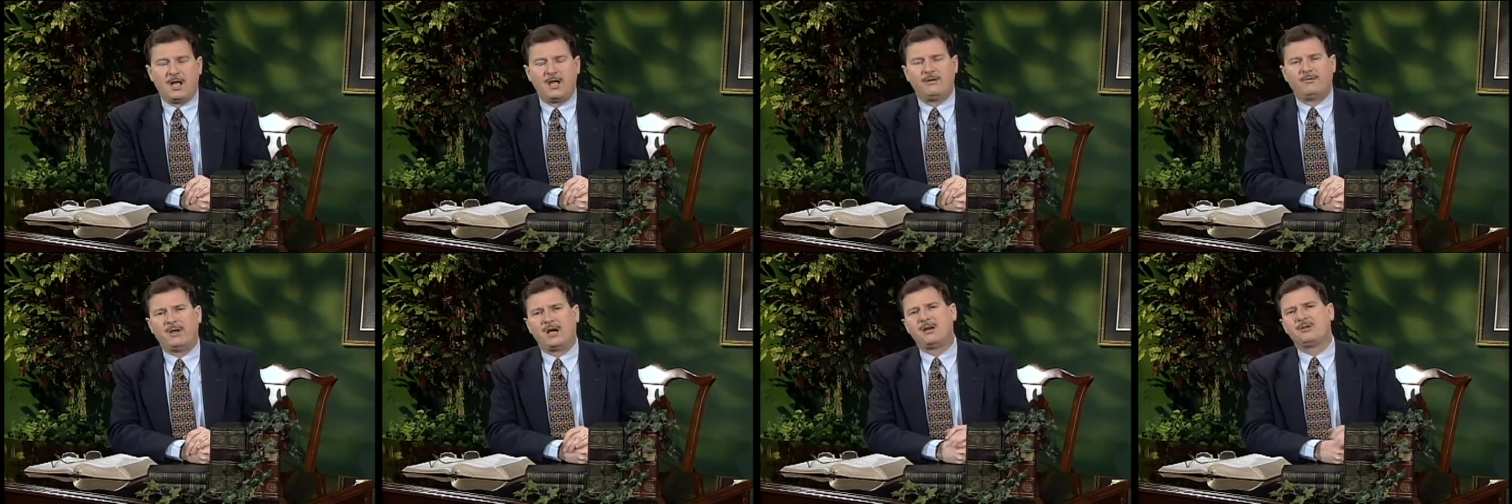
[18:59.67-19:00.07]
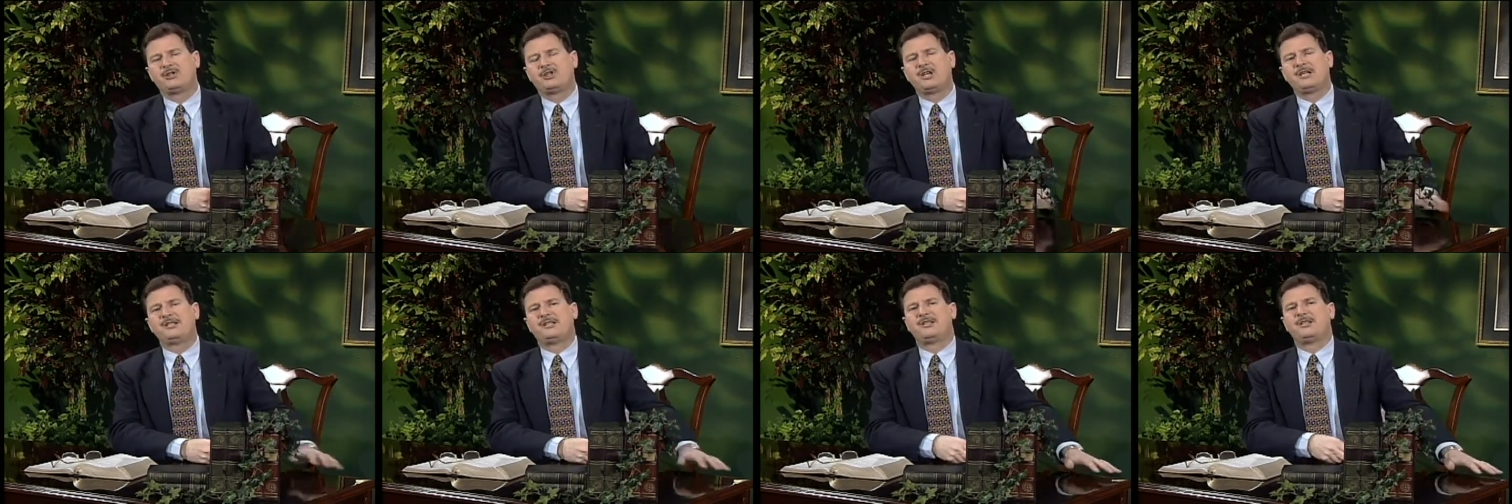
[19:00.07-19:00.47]
There,
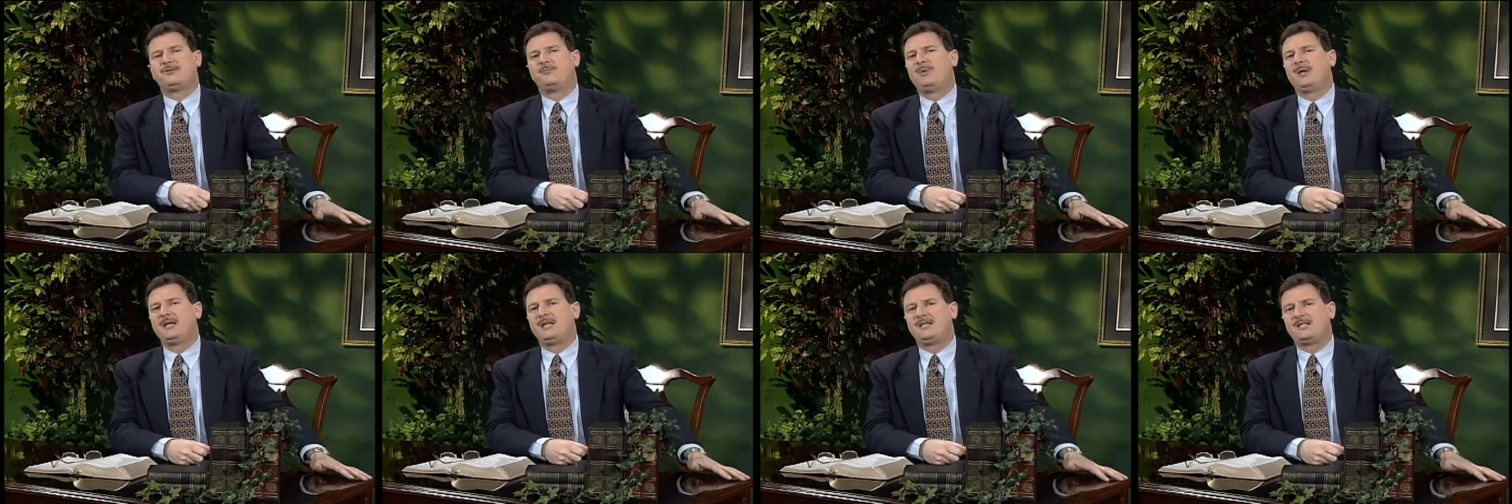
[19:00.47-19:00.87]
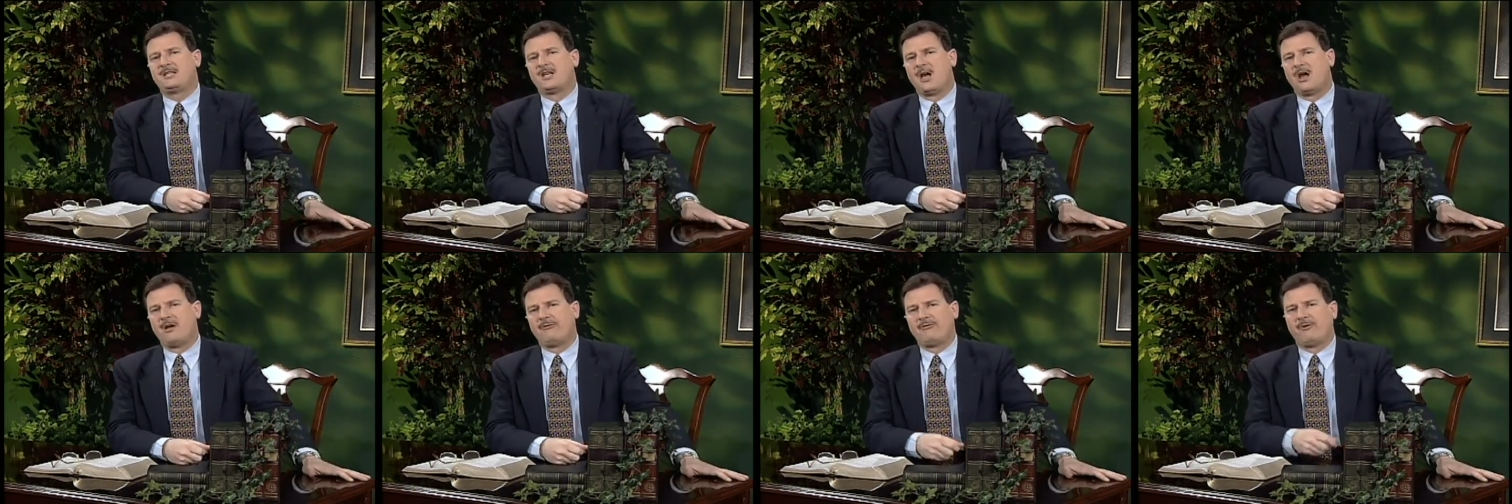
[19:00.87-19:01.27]
Jesus speaks
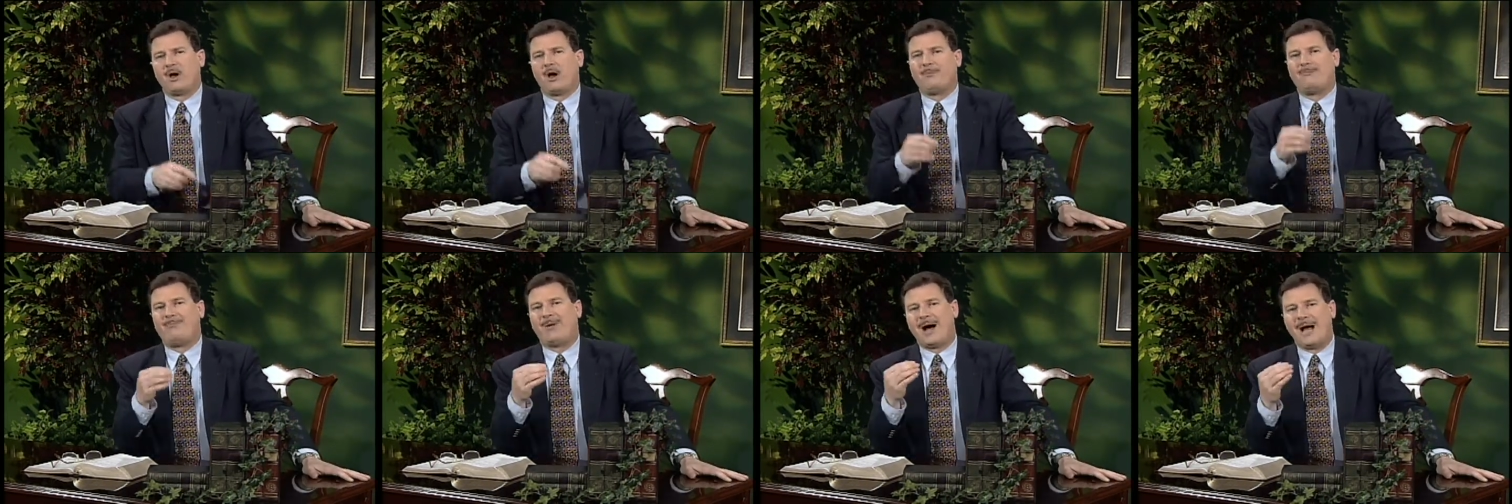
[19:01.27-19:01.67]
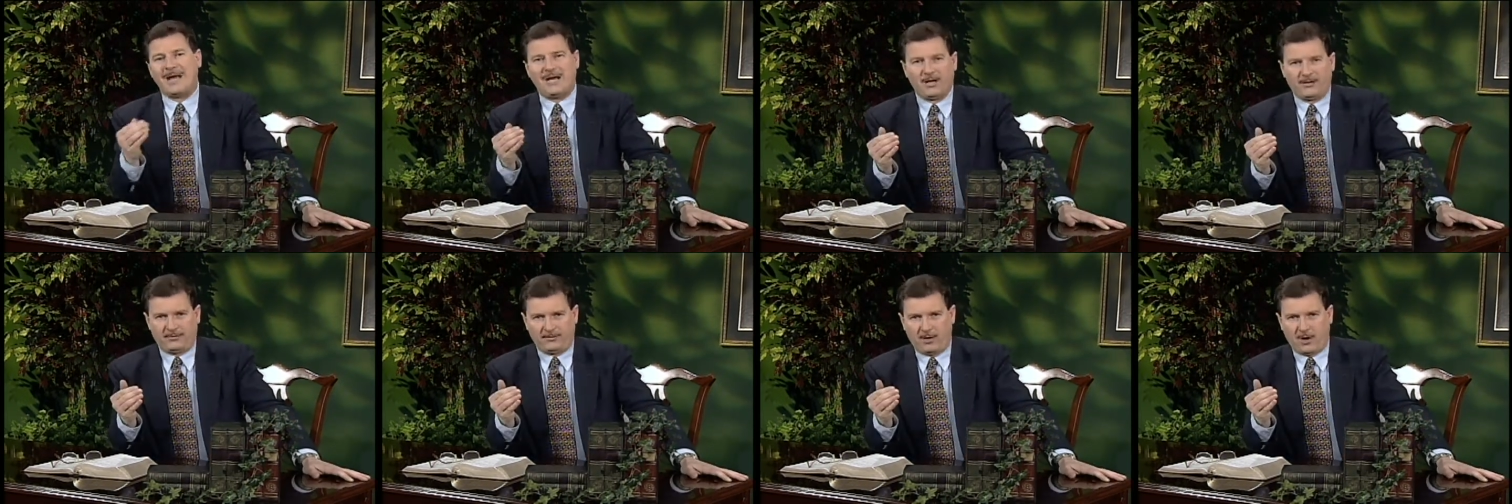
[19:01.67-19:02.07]
of
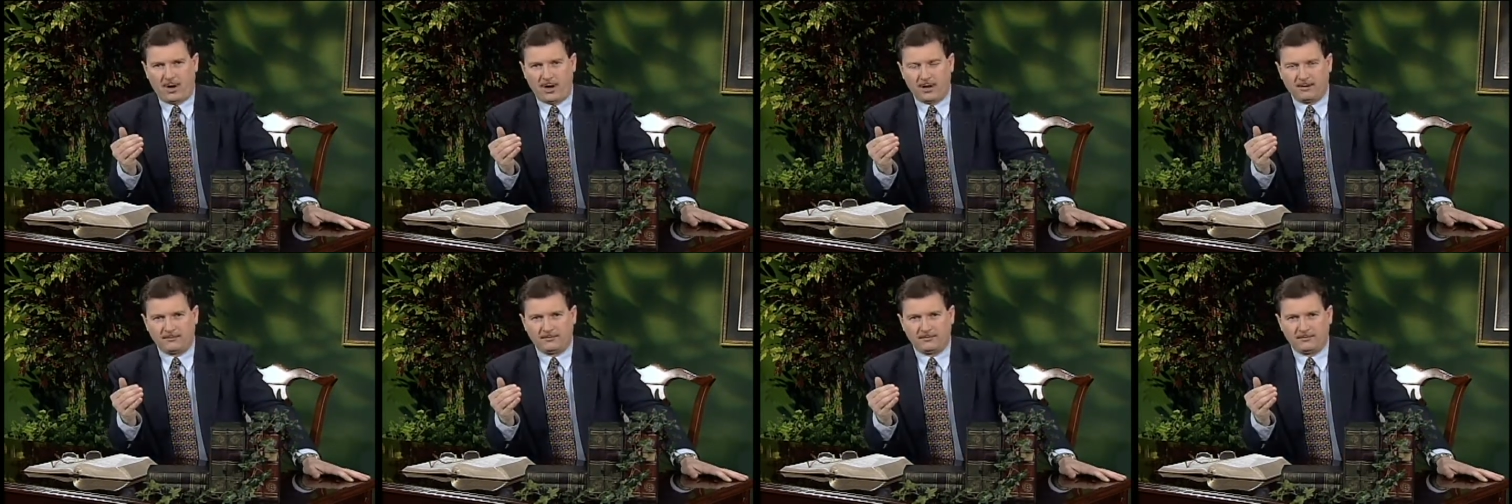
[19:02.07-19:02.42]
Abiathar,